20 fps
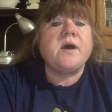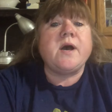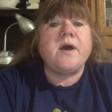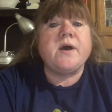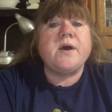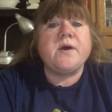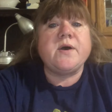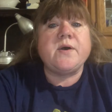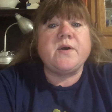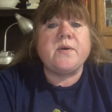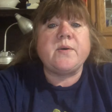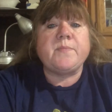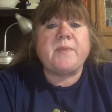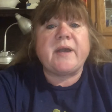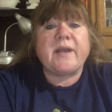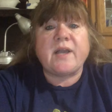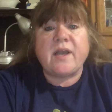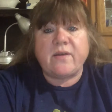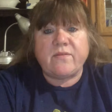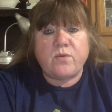
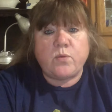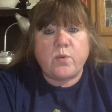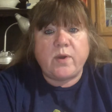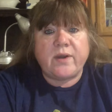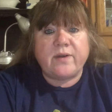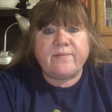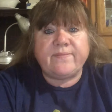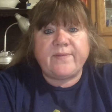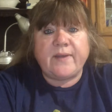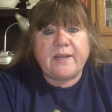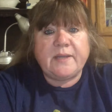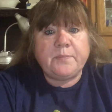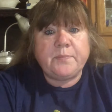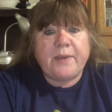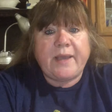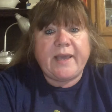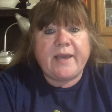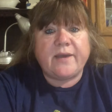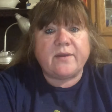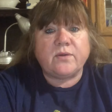I cover where to find
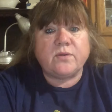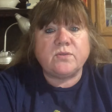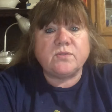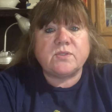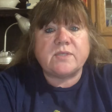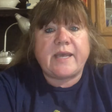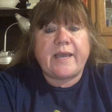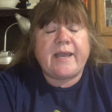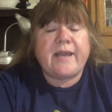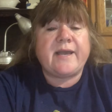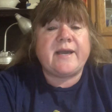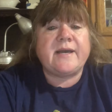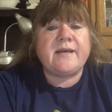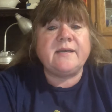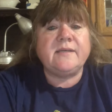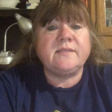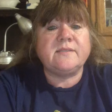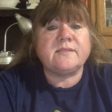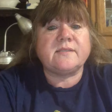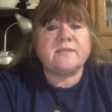patterns
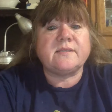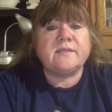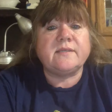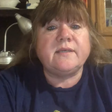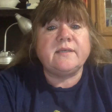at